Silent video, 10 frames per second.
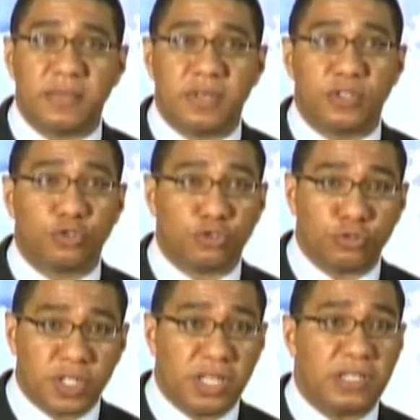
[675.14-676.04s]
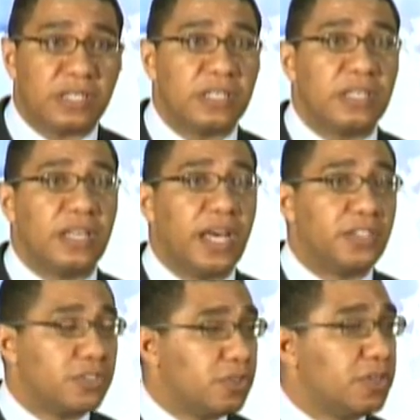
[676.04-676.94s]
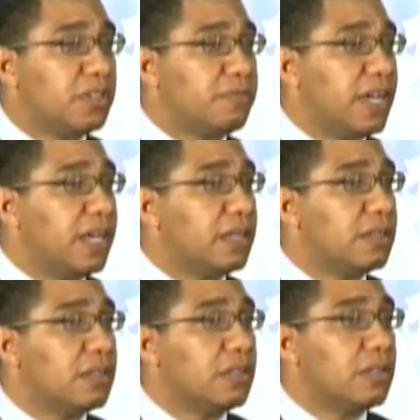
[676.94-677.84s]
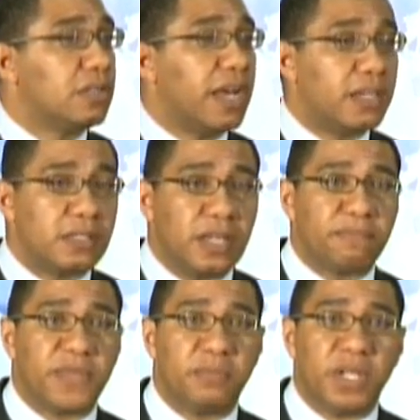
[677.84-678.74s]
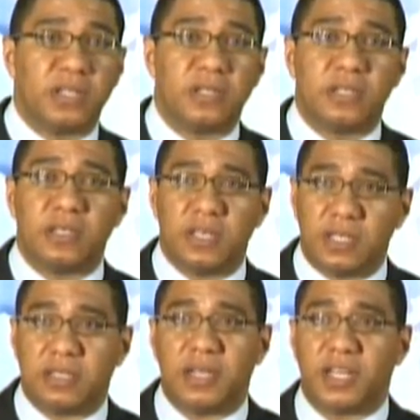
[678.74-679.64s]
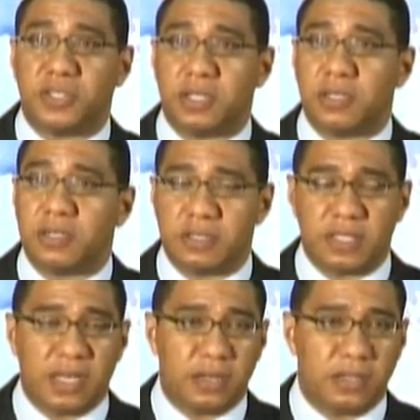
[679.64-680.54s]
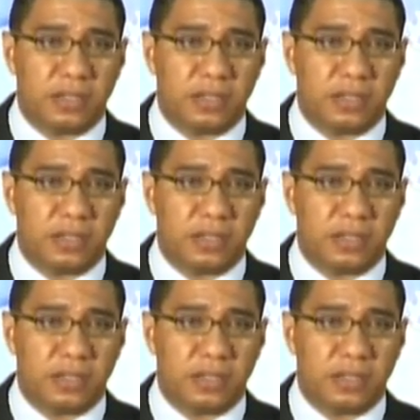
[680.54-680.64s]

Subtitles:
trained and certified to acceptable international standards.